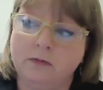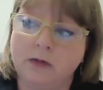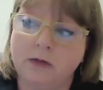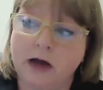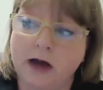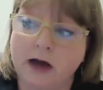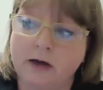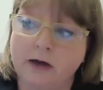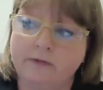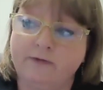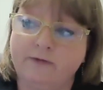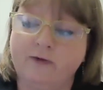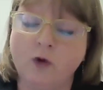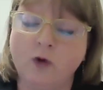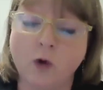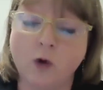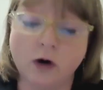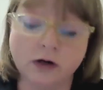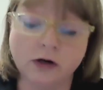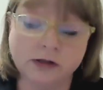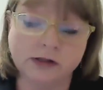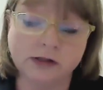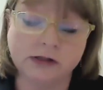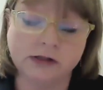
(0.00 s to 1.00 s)

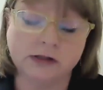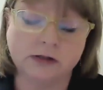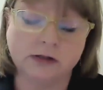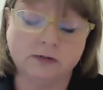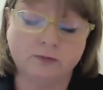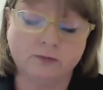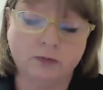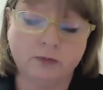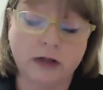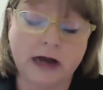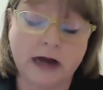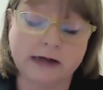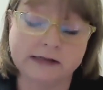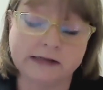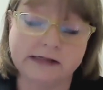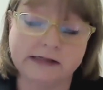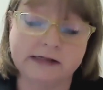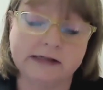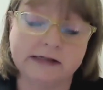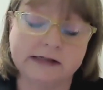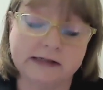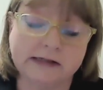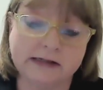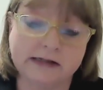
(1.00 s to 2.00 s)
force Black
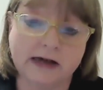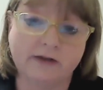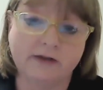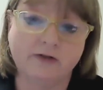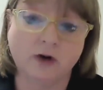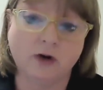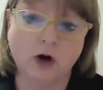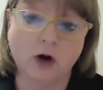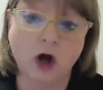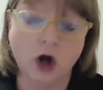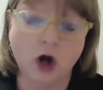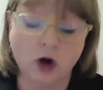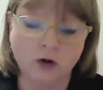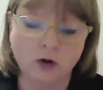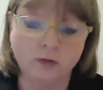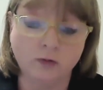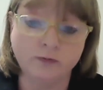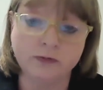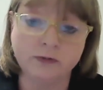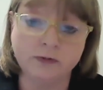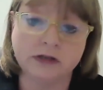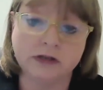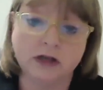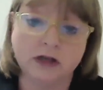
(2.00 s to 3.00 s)
citizens out of their
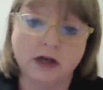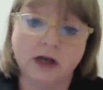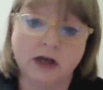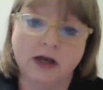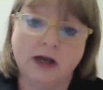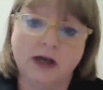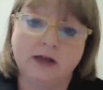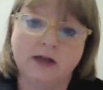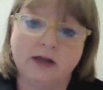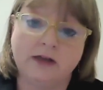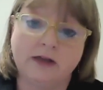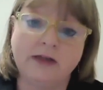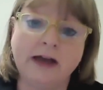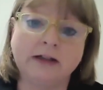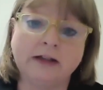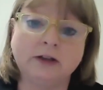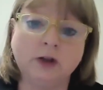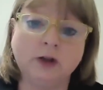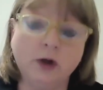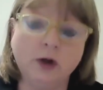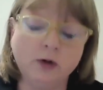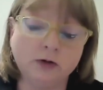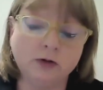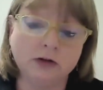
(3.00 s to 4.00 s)
homes, then they
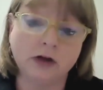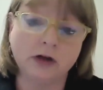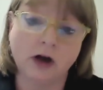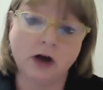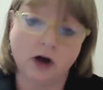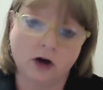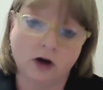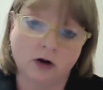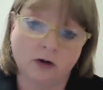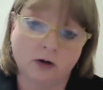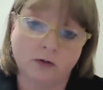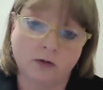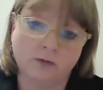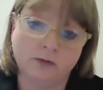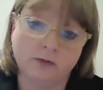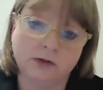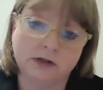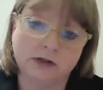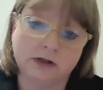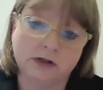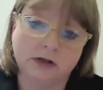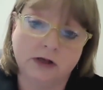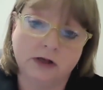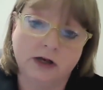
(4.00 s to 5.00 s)
loot the
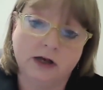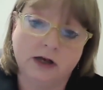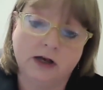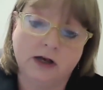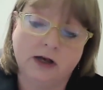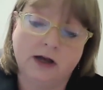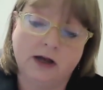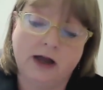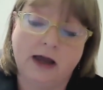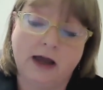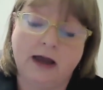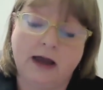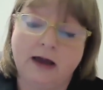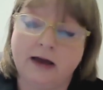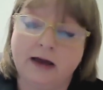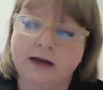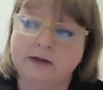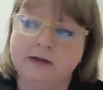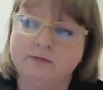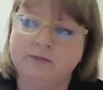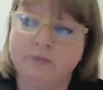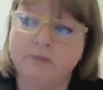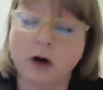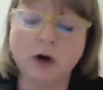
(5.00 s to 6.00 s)
homes
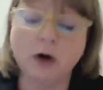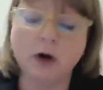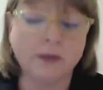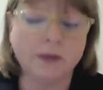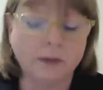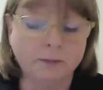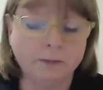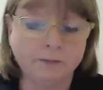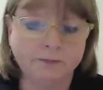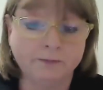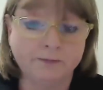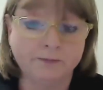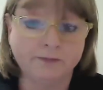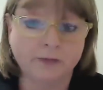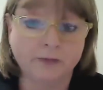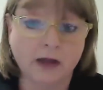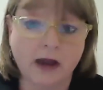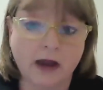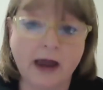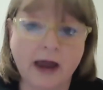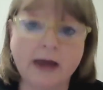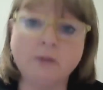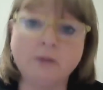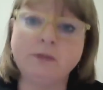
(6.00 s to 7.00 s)
and burn them
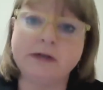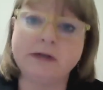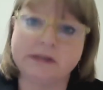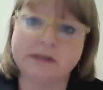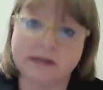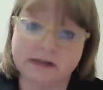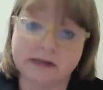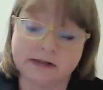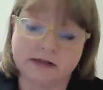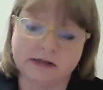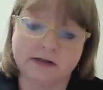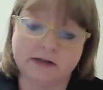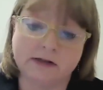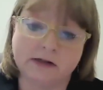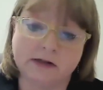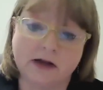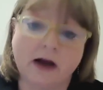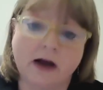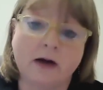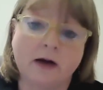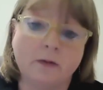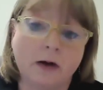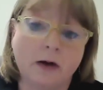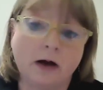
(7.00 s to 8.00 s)
and businesses.
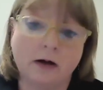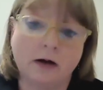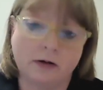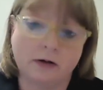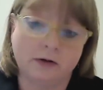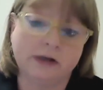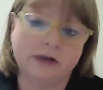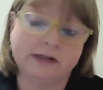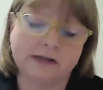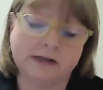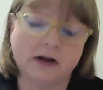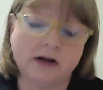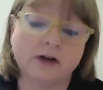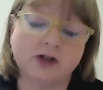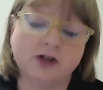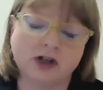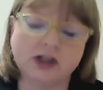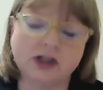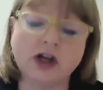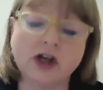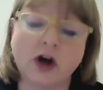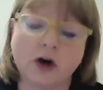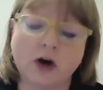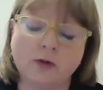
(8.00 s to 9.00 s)
It's not
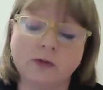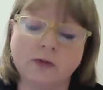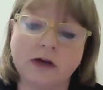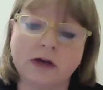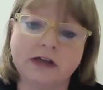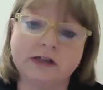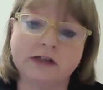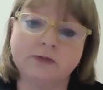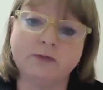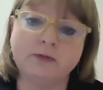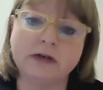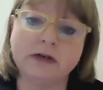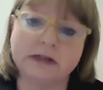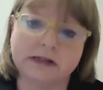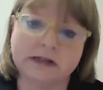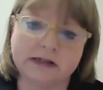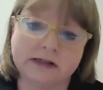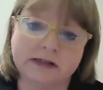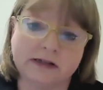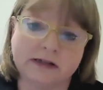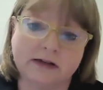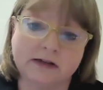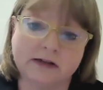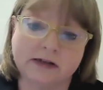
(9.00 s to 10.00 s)
just home, it's
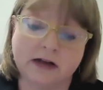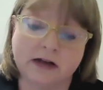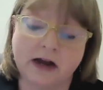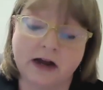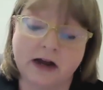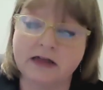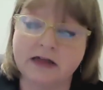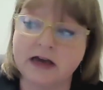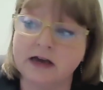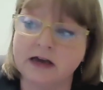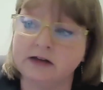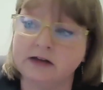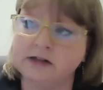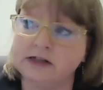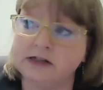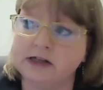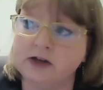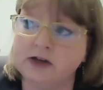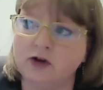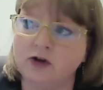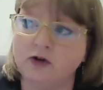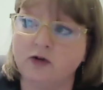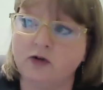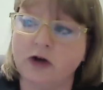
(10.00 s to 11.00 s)
businesses. And I think
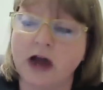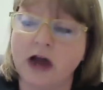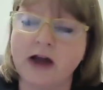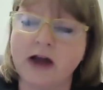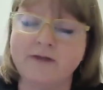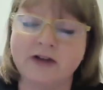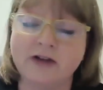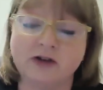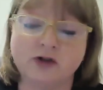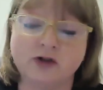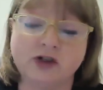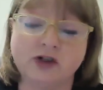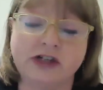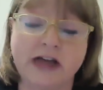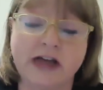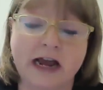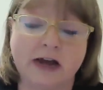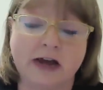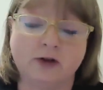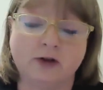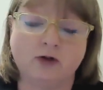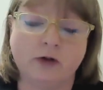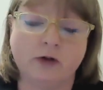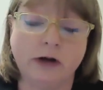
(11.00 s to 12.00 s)
to kind of
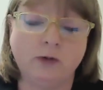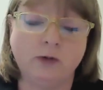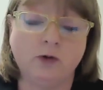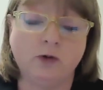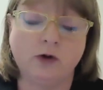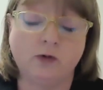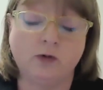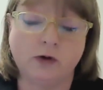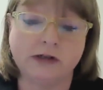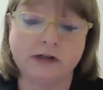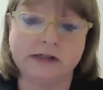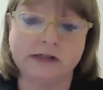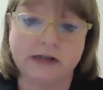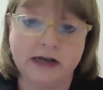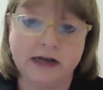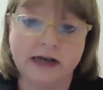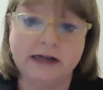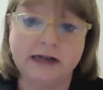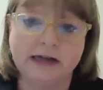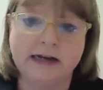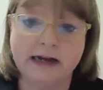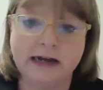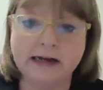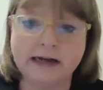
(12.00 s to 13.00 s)
understand, Greenwood was
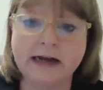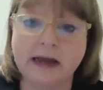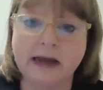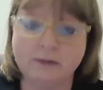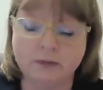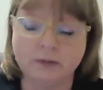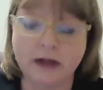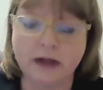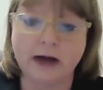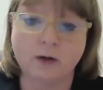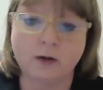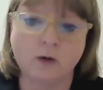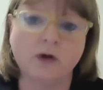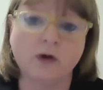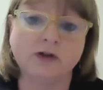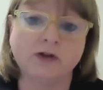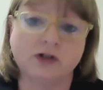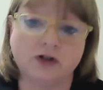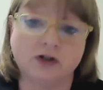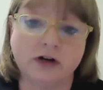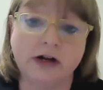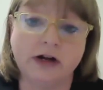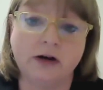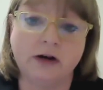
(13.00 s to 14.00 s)
nicknamed Black Wall
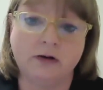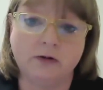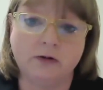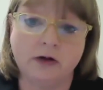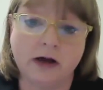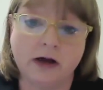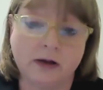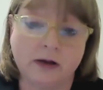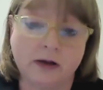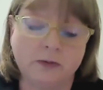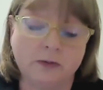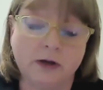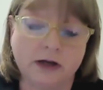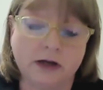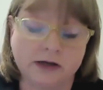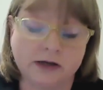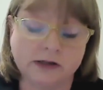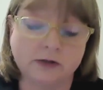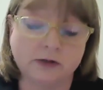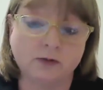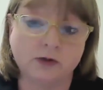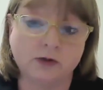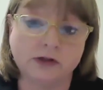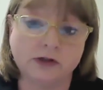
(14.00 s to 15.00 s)
Street because
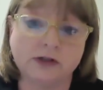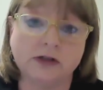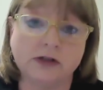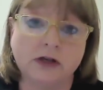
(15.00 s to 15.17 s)
it was